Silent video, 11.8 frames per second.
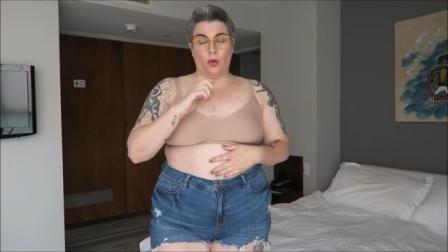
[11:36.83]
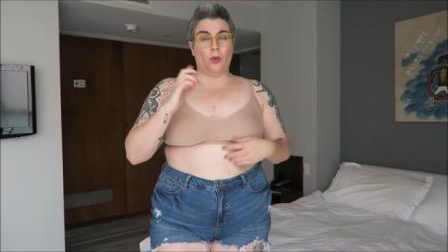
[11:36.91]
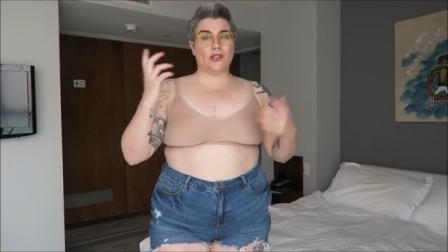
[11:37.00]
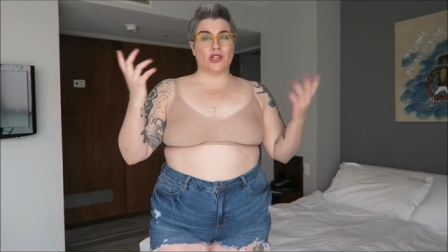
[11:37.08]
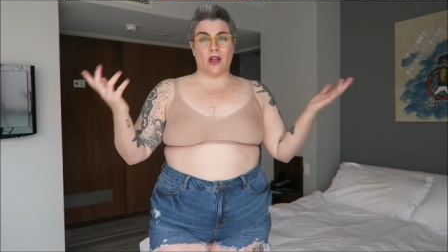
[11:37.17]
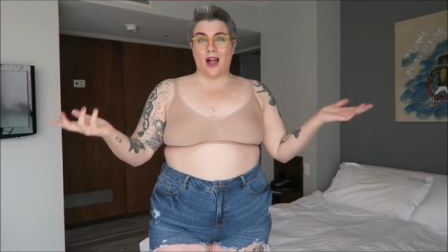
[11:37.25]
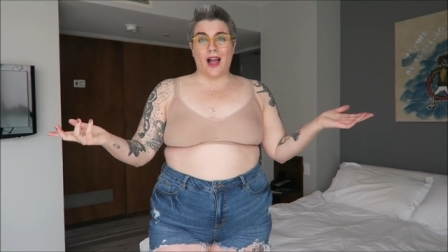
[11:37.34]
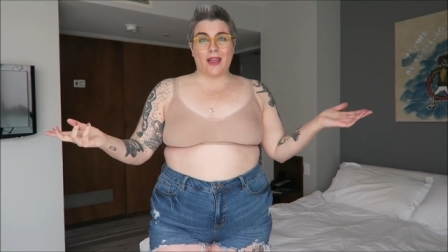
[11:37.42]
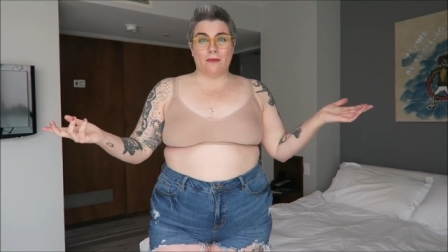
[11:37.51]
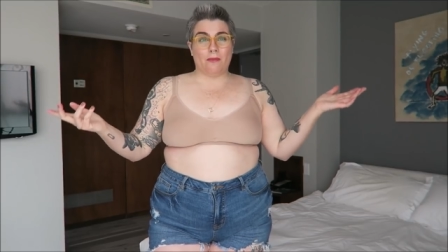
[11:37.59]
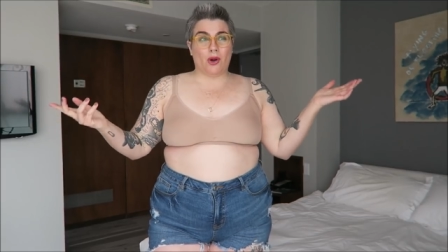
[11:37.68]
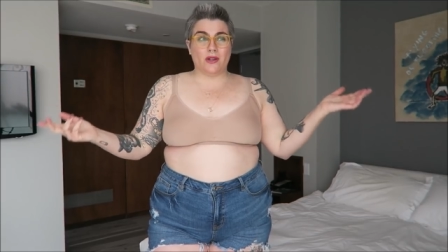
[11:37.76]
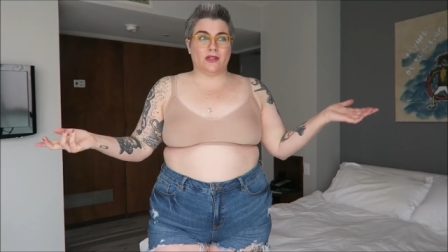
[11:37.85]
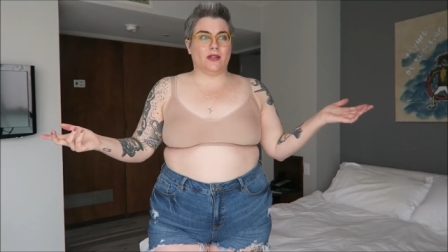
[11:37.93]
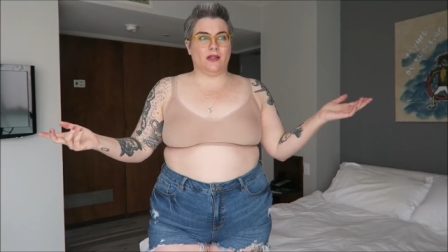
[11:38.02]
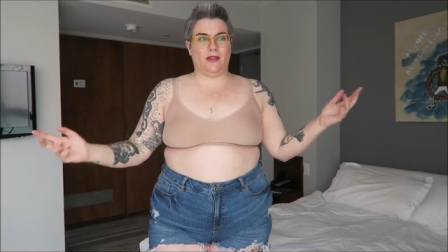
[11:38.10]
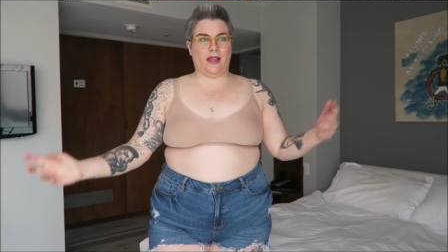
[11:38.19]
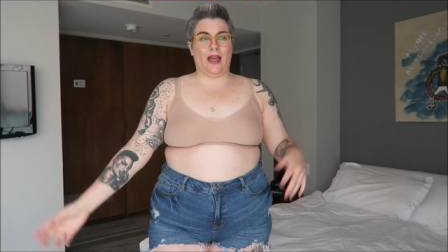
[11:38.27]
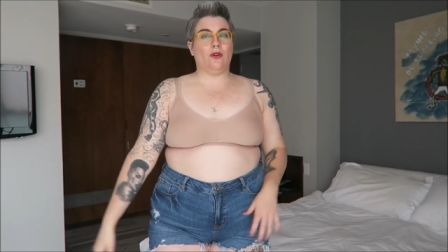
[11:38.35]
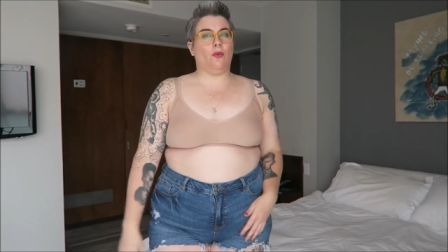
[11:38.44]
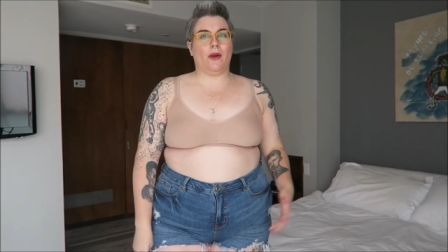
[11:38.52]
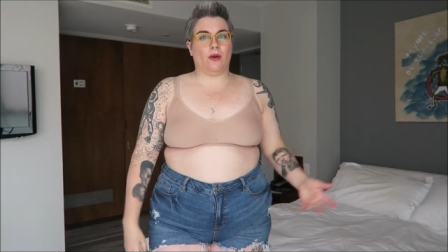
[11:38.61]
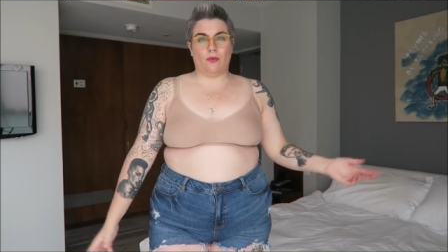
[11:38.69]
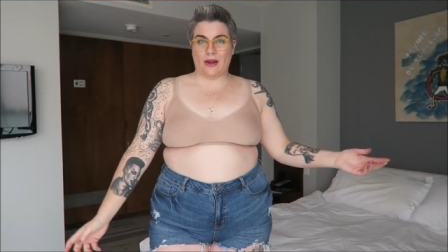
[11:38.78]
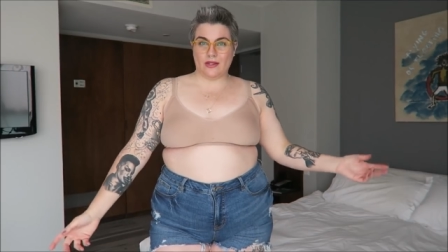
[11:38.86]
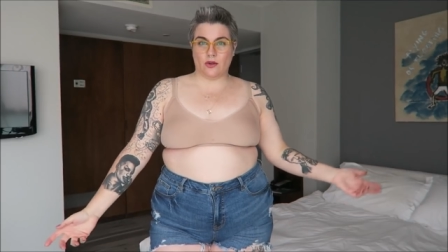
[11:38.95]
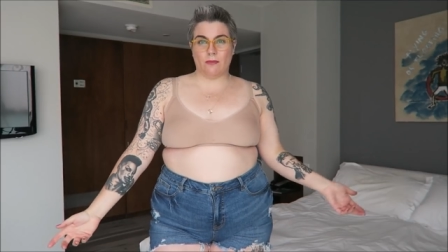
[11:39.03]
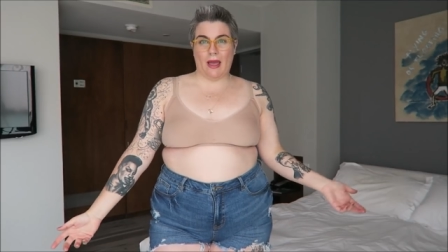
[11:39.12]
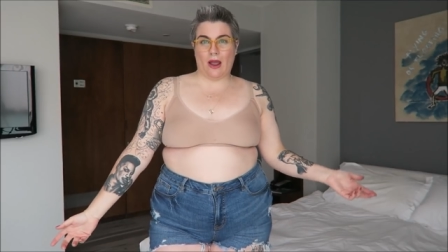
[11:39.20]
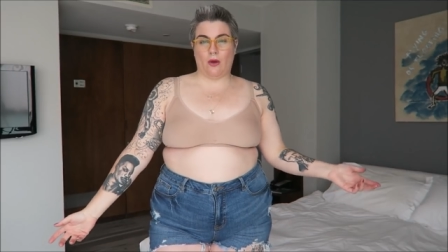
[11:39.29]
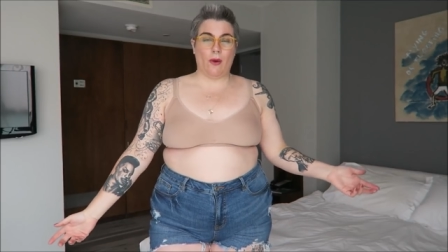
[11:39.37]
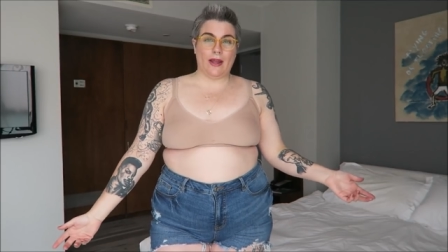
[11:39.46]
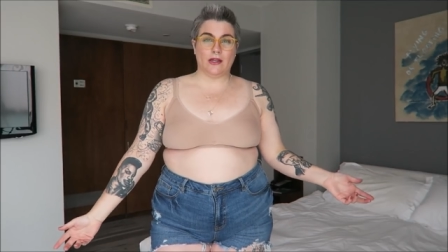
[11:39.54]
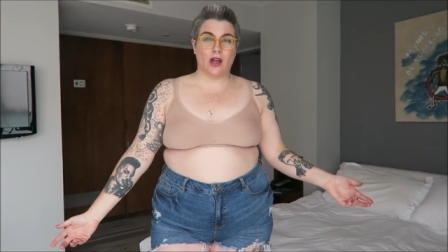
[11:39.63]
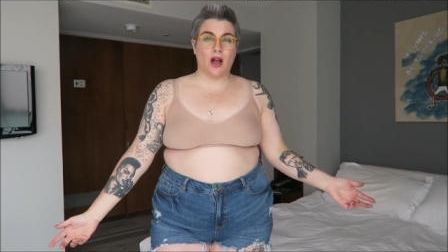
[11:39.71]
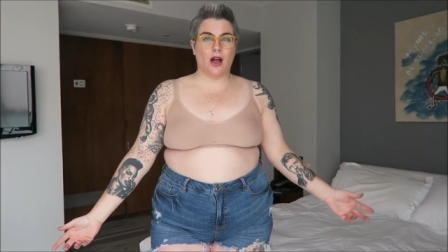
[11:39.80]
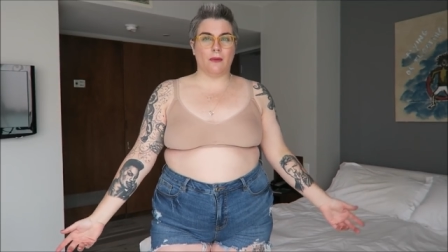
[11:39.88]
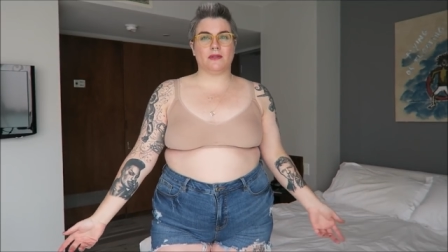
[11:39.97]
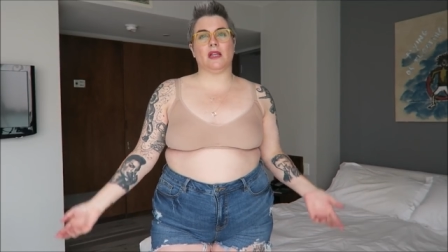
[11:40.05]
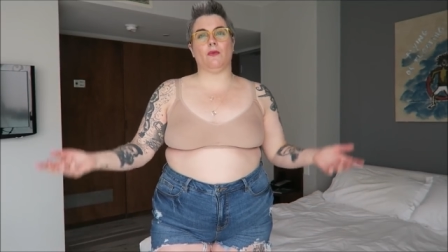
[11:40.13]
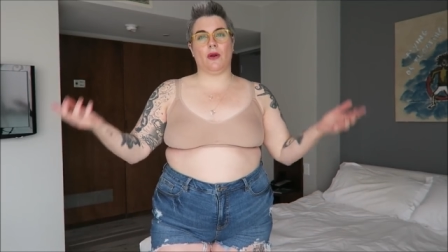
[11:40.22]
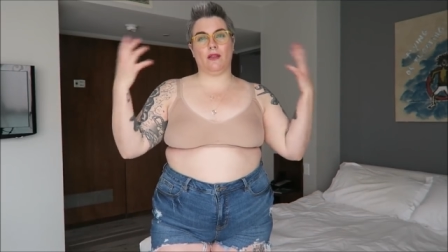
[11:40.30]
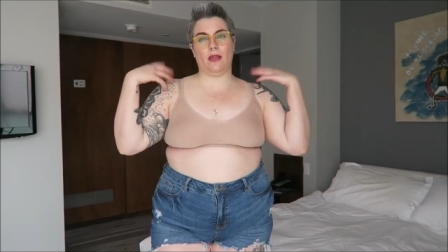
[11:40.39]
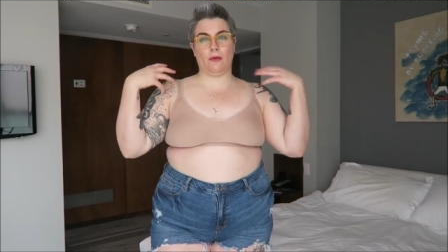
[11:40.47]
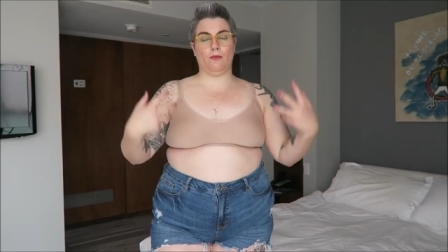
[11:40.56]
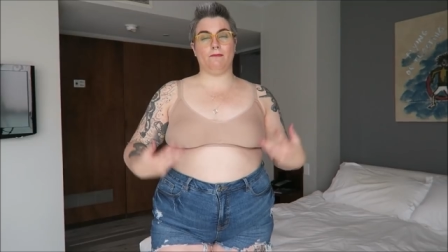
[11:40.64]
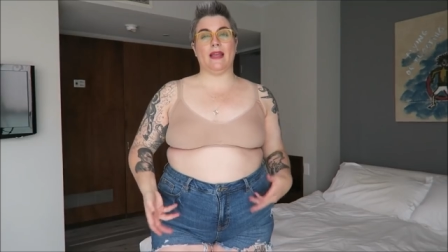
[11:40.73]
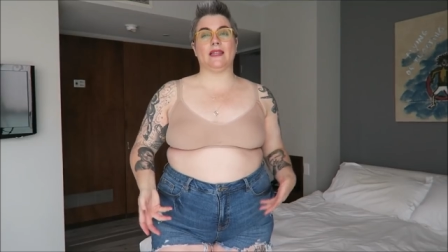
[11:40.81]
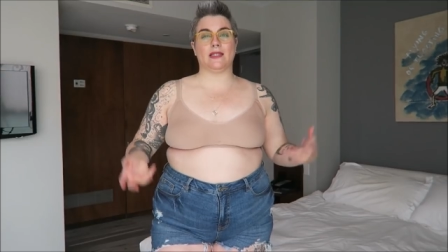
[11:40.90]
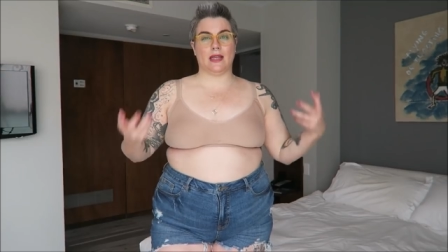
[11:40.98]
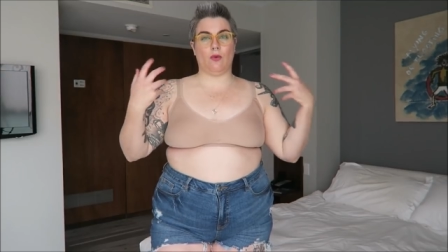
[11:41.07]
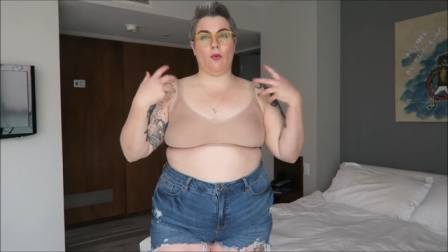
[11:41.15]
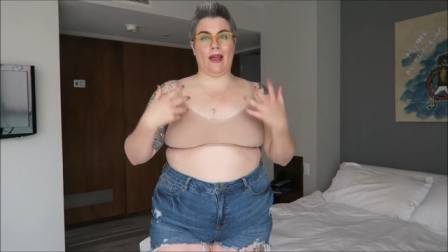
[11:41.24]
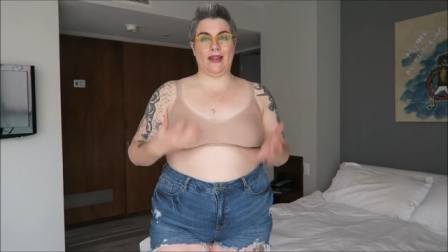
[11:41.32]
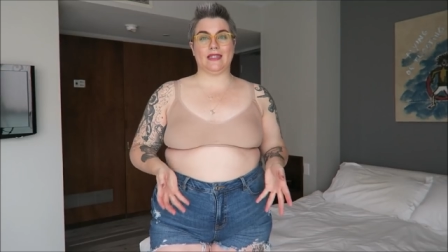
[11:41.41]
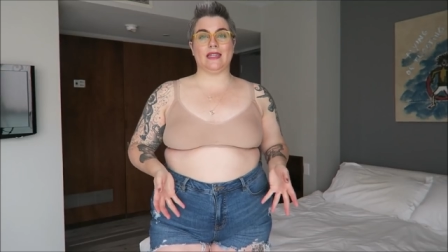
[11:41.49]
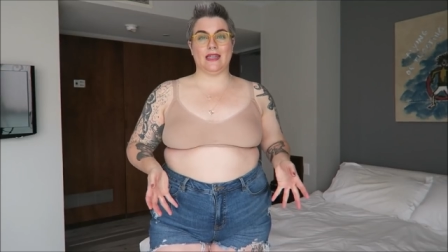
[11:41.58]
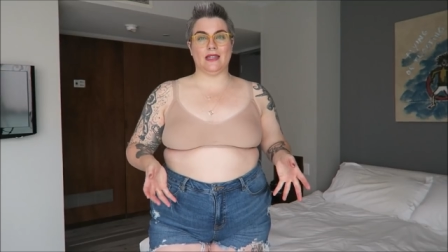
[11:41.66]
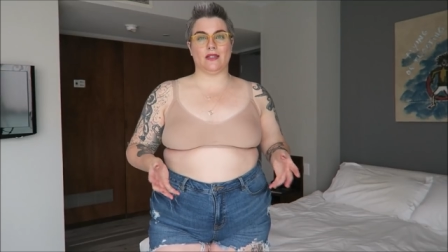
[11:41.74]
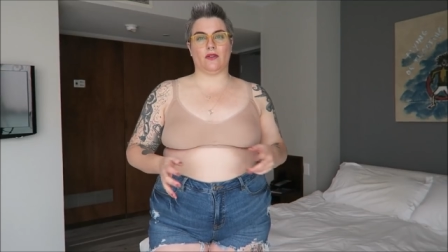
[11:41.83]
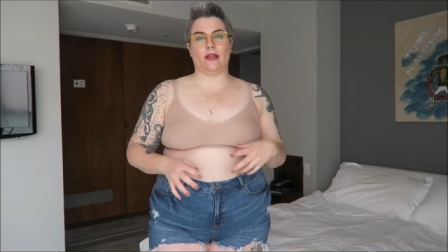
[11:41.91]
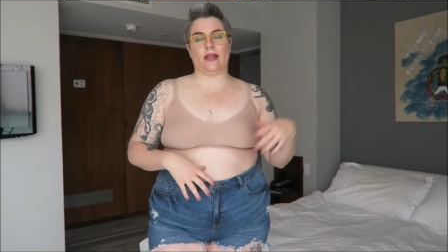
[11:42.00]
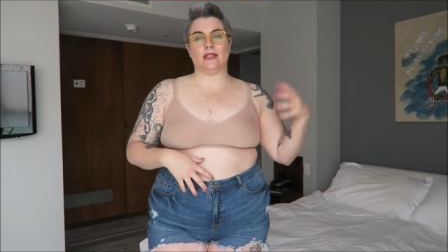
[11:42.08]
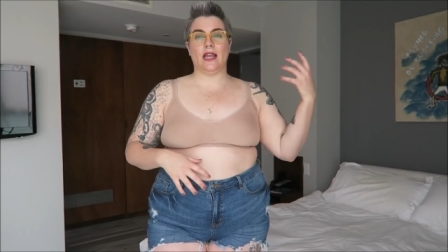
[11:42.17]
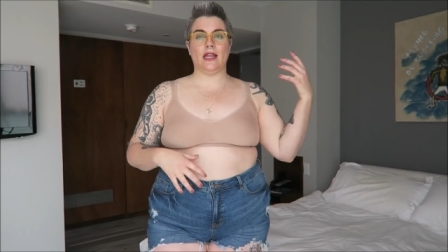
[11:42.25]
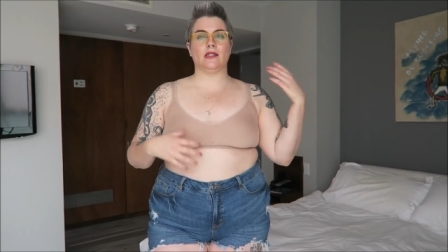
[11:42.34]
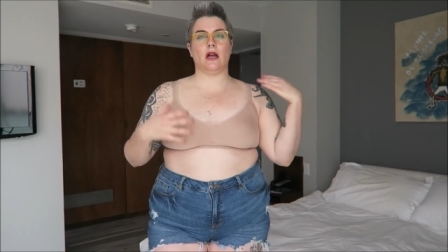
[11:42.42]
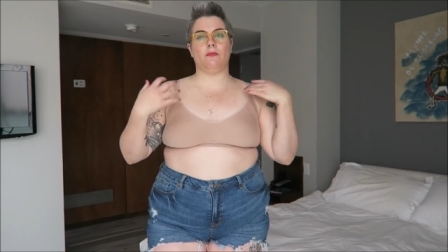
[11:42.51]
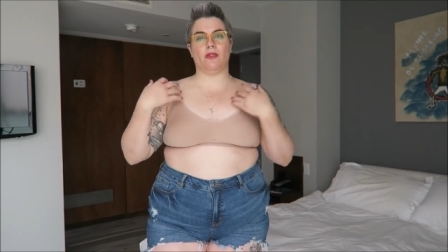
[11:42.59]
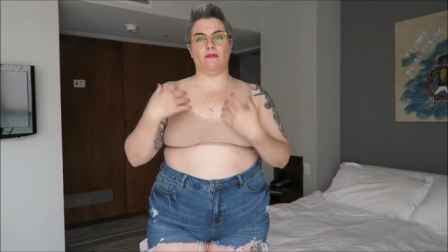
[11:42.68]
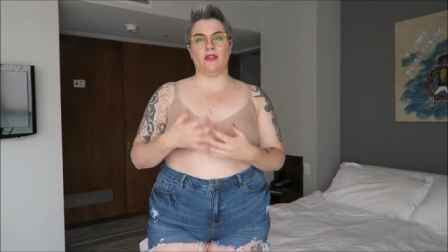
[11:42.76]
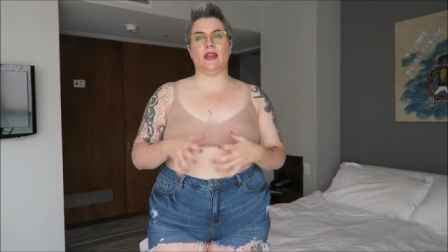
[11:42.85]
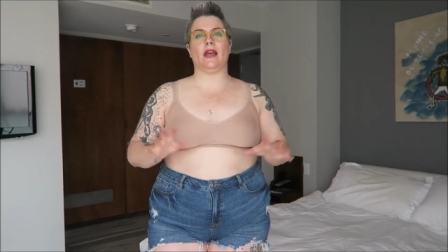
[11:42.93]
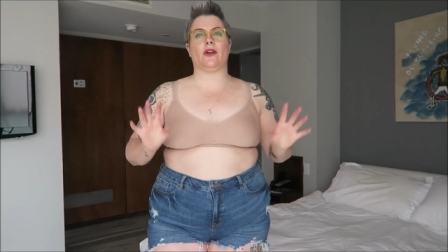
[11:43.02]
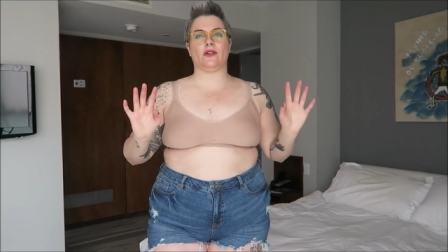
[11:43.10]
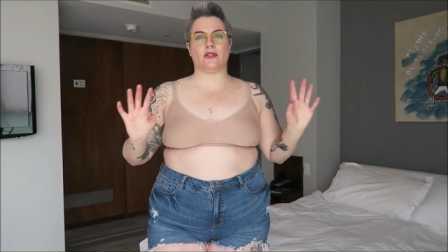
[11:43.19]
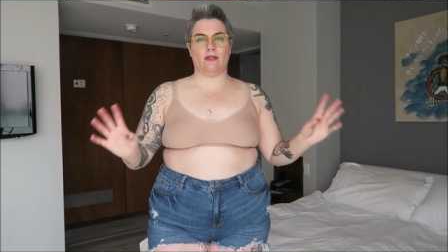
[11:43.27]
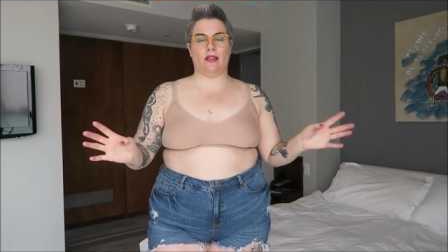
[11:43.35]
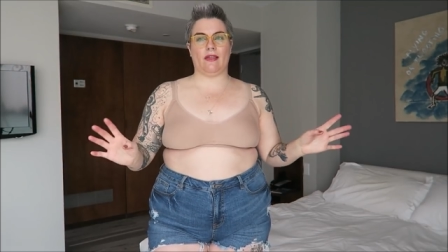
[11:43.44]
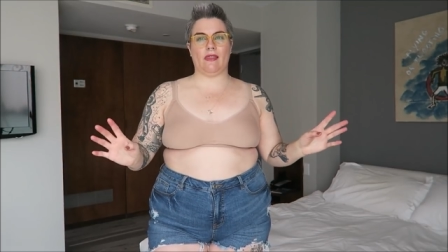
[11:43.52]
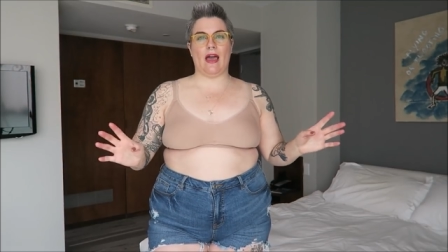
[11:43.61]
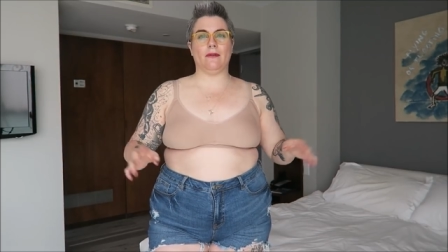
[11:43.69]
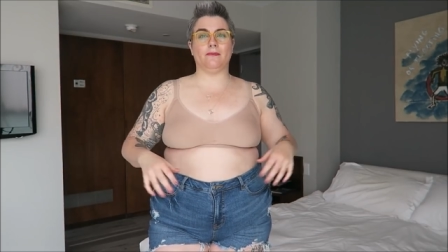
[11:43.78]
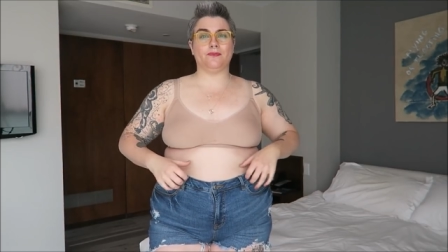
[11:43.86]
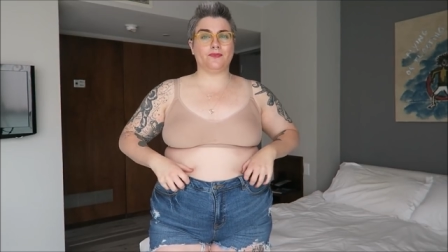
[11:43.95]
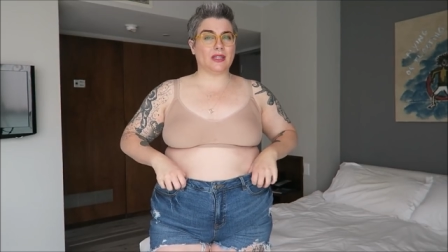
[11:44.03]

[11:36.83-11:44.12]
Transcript: which I personally like I don't wear razorback white tops I wear like basic white tees or like a tank top with a v-neck or something like that